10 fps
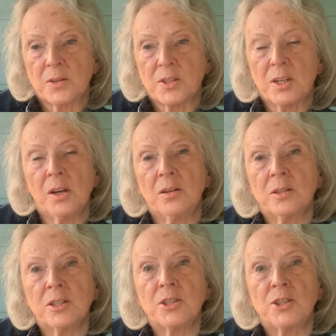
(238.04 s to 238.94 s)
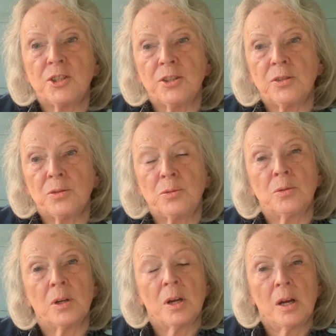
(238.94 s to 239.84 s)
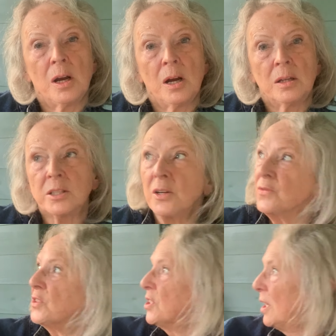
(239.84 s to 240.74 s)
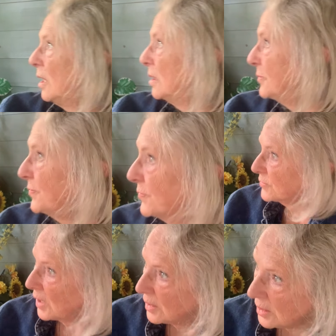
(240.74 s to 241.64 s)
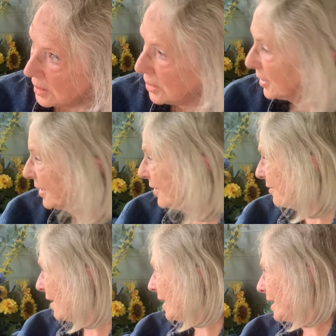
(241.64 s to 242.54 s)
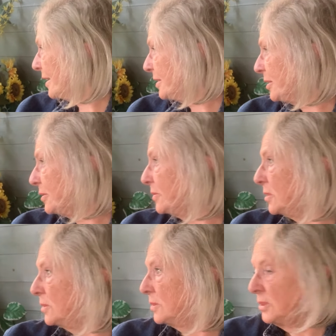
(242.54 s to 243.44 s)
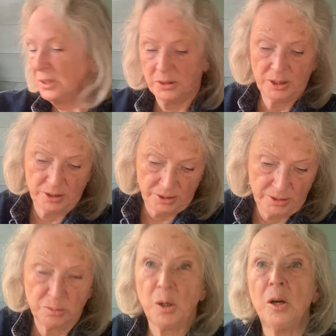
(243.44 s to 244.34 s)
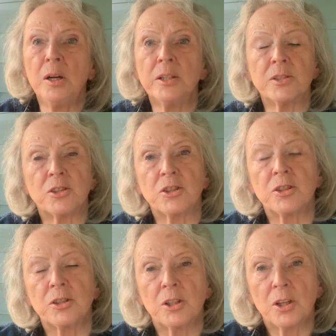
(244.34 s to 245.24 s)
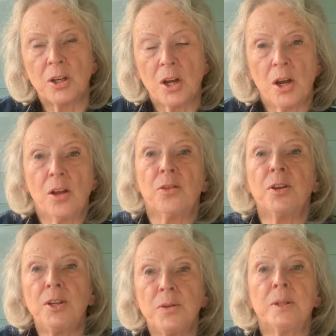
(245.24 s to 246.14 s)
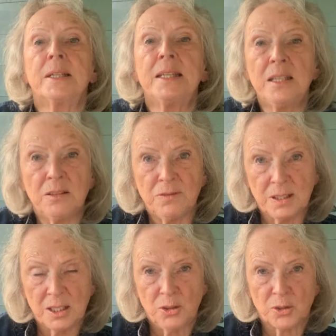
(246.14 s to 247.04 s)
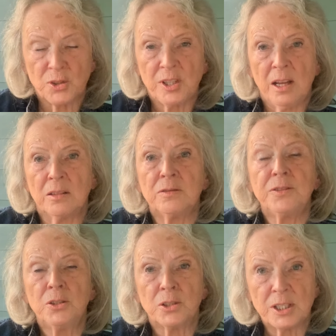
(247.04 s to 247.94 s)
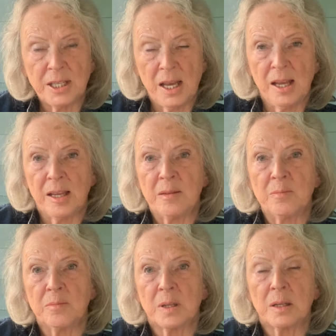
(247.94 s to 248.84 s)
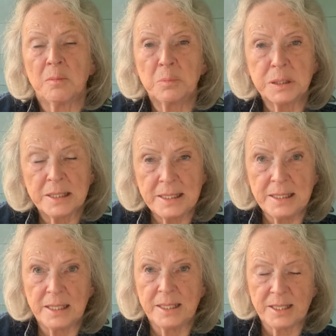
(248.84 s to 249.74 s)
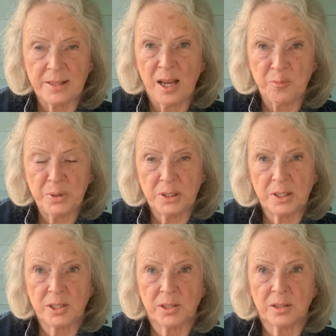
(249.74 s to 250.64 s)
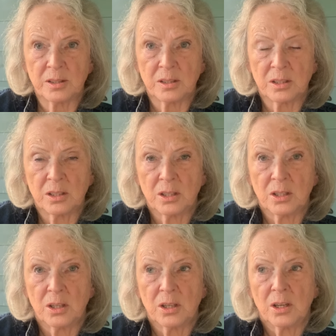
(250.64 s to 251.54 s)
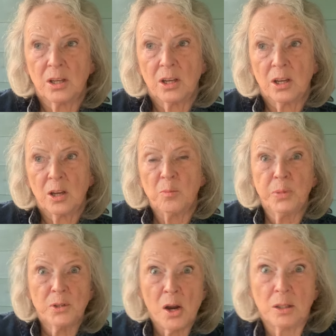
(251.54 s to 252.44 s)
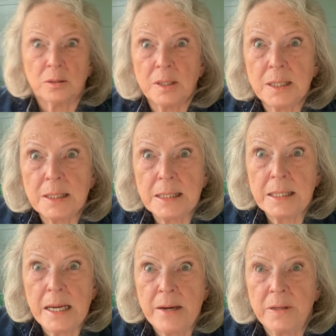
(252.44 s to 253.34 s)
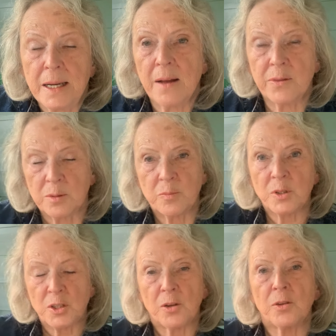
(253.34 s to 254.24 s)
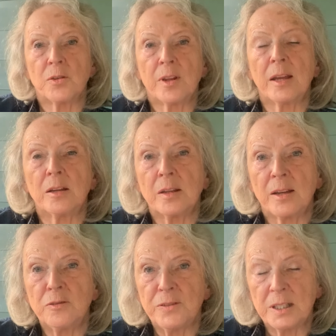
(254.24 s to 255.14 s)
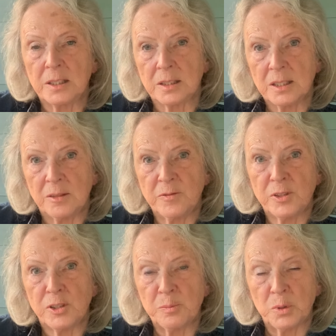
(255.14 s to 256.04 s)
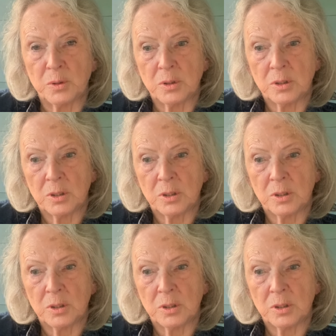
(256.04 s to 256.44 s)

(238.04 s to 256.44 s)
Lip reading: so long as you don't start looking around, looking at your watch. That you're giving yourself your time completely to that person, but not staring at them so that they feel uncomfortable.